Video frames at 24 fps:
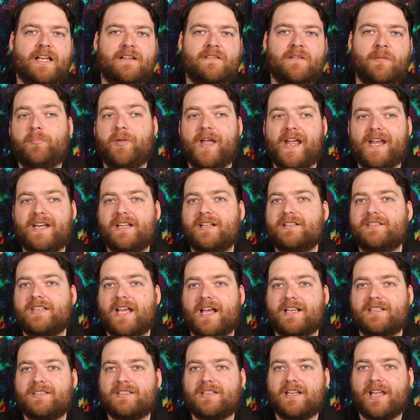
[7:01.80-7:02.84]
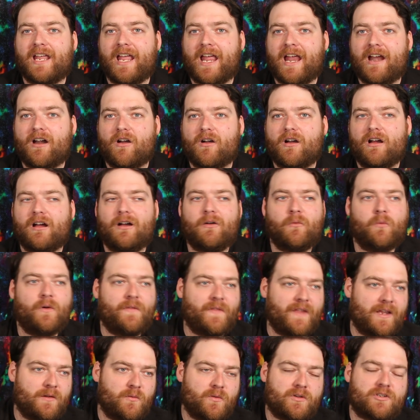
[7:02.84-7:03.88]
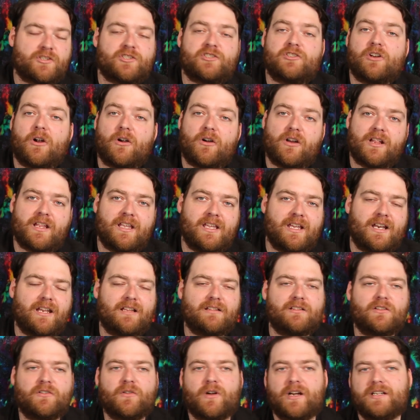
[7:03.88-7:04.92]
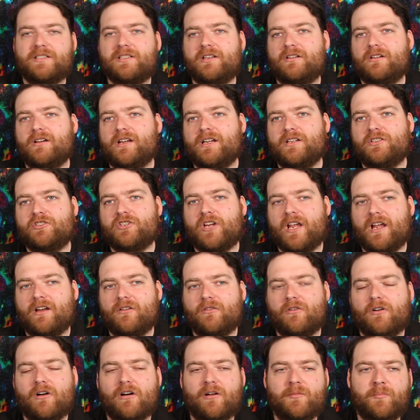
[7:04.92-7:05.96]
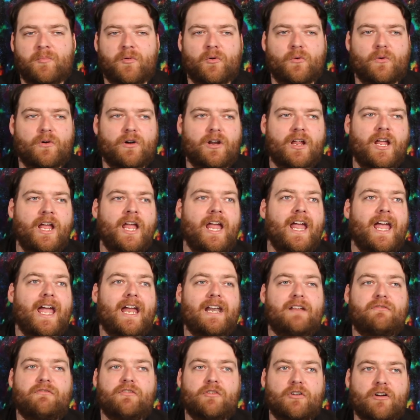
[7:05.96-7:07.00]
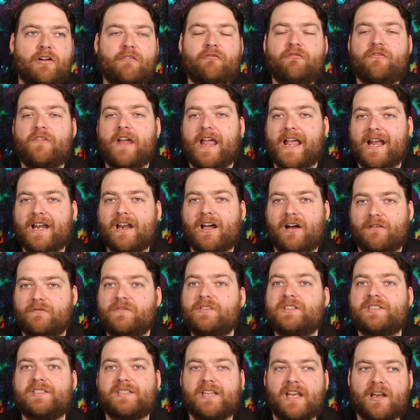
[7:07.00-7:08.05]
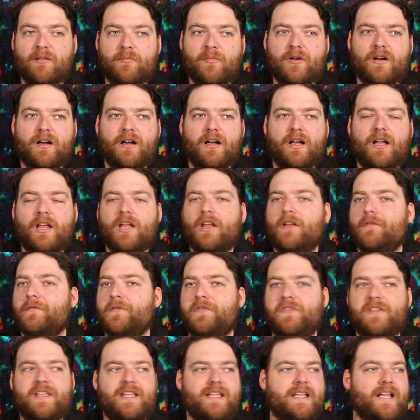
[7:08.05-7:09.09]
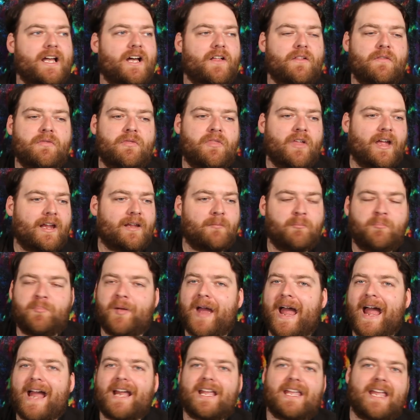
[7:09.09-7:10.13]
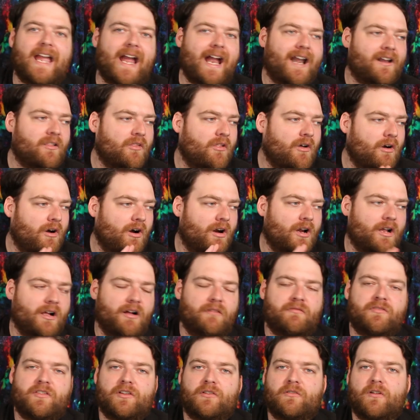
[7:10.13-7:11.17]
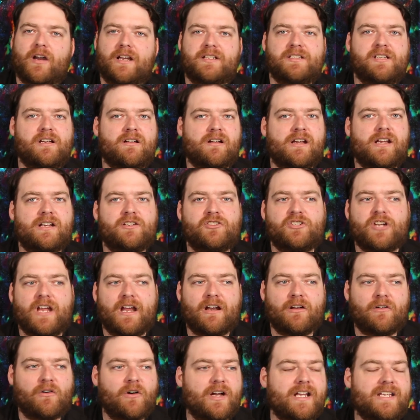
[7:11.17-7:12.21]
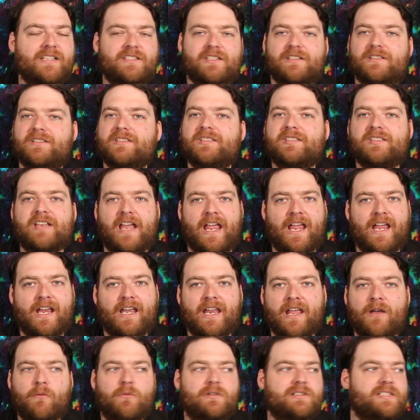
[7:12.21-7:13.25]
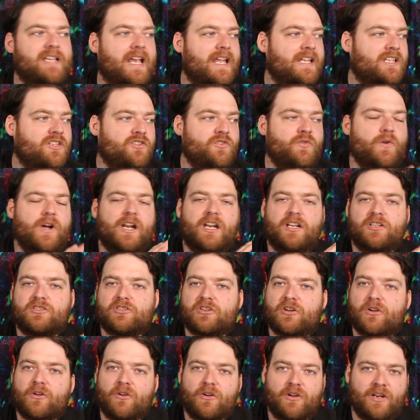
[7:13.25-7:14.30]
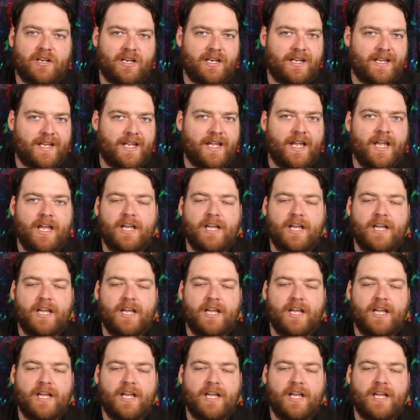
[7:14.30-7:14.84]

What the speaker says: like the beta testing era when they were starting getting the Criterion Channel on board. And if you're a fan of cinema, the like back catalog of the Criterion Channel is insane. It would take you an eternity